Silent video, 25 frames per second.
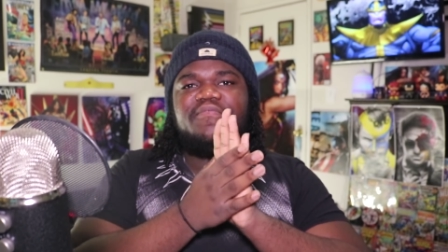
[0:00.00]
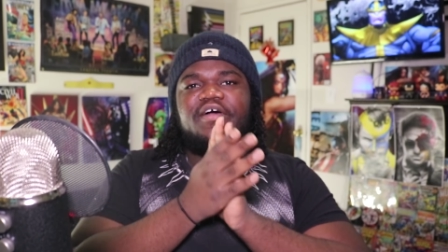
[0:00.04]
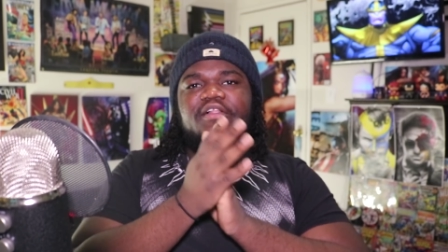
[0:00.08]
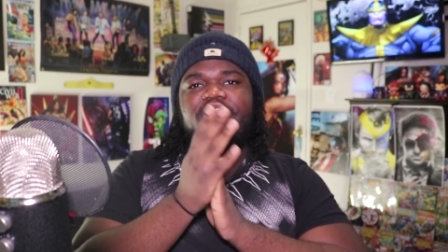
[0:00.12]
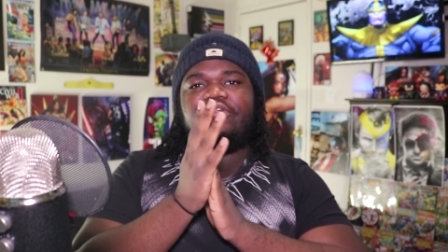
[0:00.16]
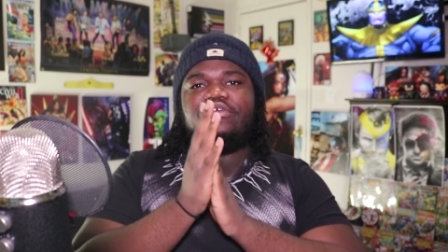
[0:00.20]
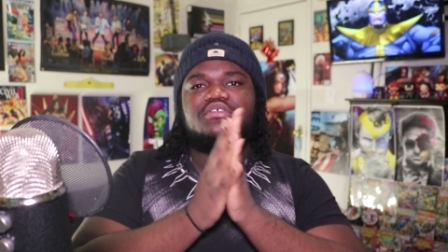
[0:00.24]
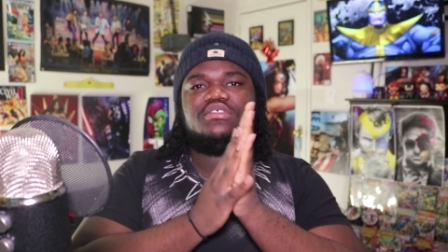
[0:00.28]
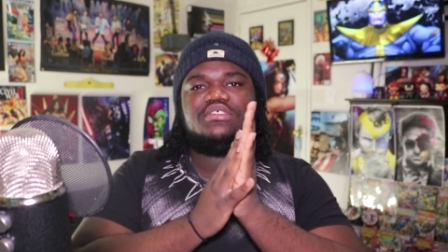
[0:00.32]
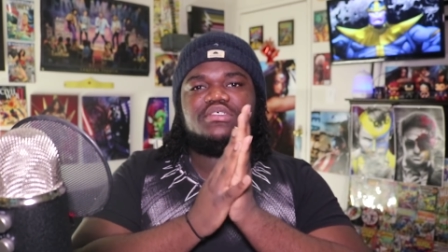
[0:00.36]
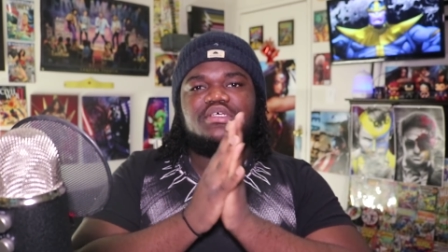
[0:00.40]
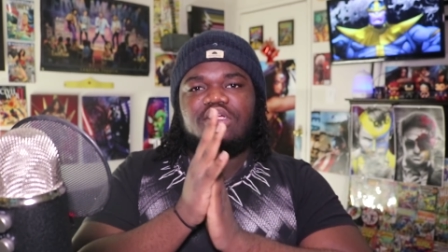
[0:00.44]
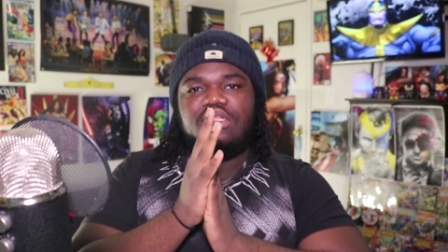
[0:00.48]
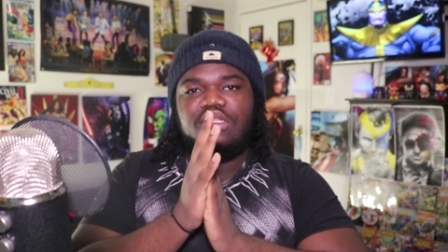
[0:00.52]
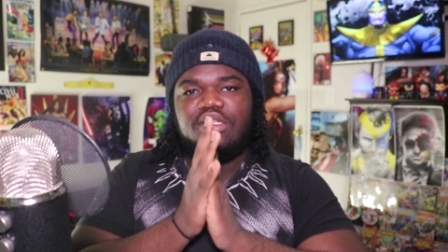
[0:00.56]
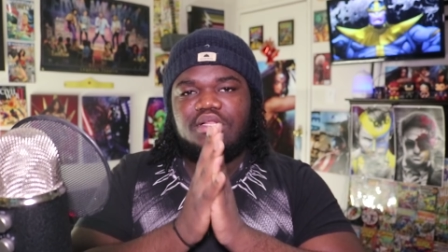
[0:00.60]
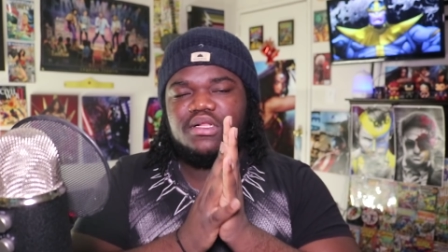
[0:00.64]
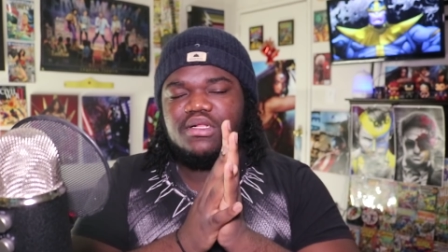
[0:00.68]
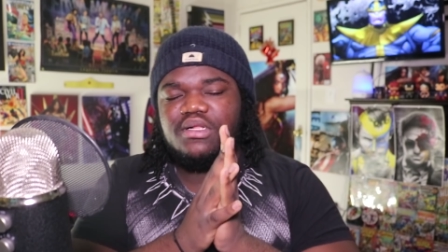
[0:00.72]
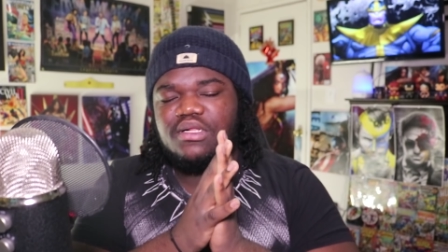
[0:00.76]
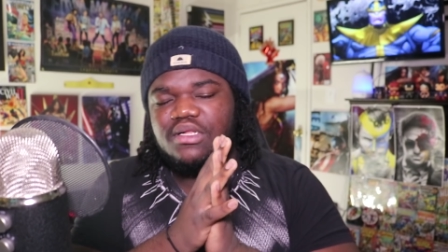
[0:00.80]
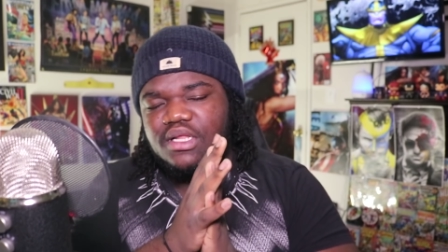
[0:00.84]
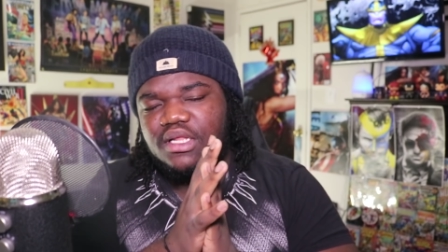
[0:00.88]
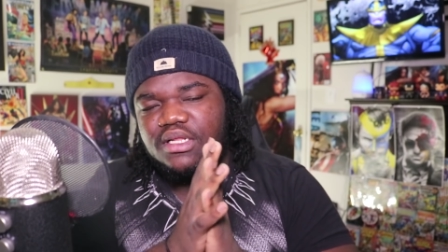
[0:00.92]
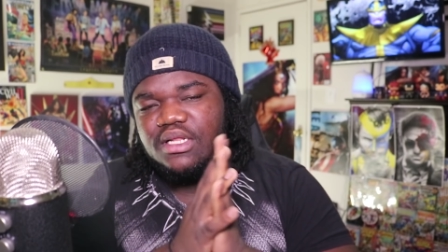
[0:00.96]
fellers.
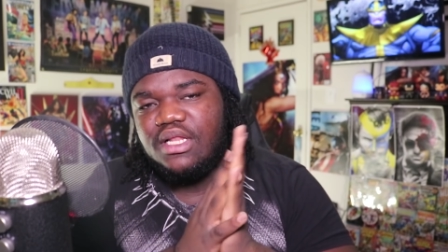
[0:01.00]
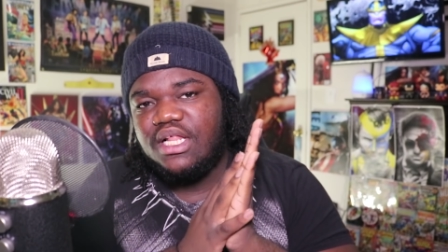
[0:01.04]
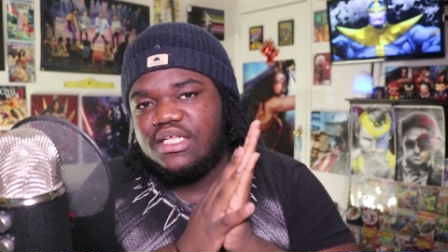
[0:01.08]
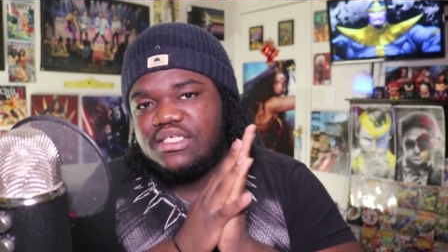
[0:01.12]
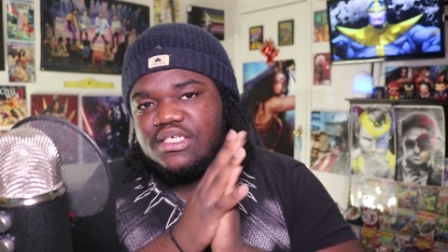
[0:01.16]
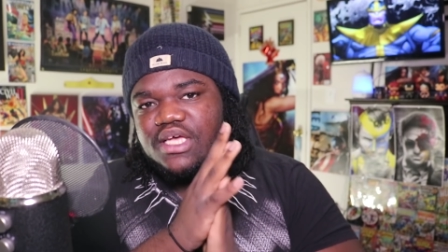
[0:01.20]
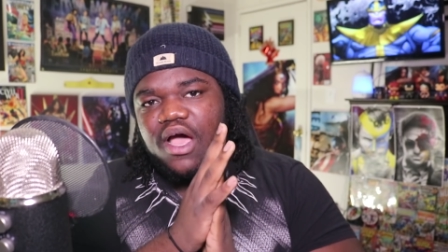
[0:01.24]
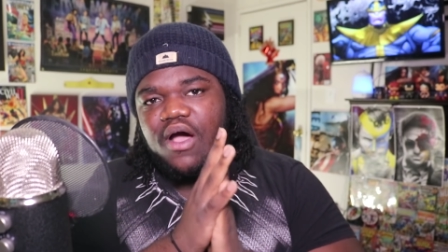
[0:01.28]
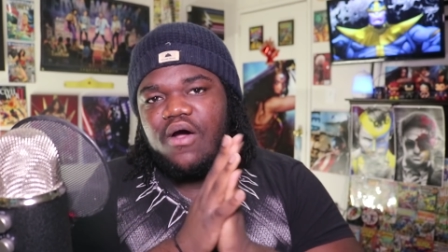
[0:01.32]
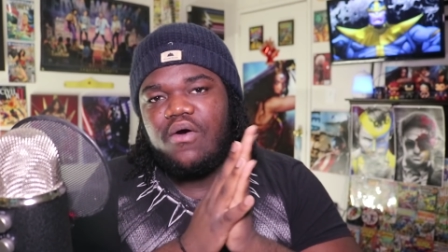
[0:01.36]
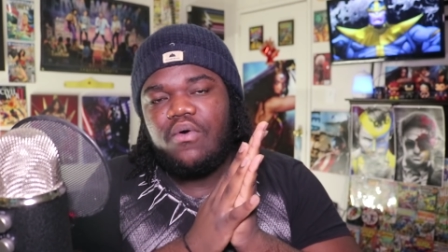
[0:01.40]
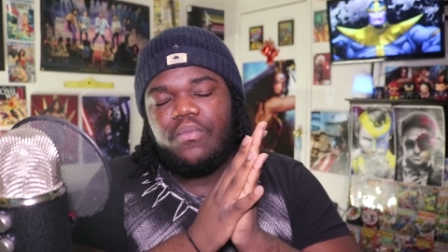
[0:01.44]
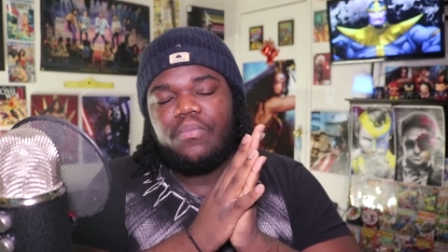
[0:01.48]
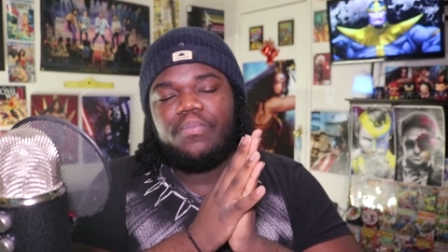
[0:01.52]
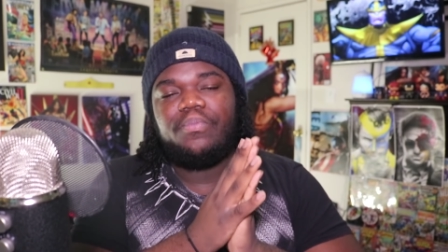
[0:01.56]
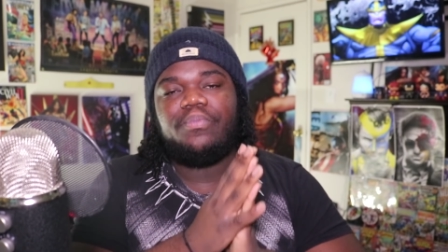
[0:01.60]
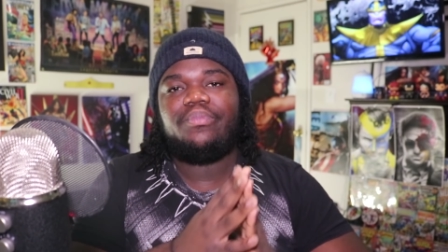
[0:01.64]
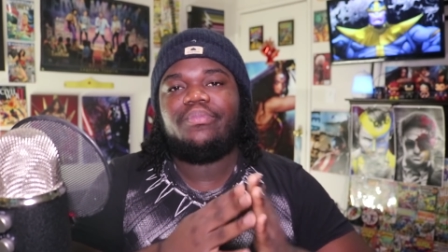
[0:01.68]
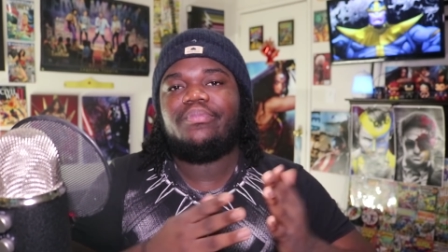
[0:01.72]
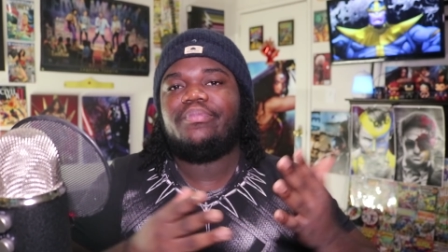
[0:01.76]
Uh, let's go.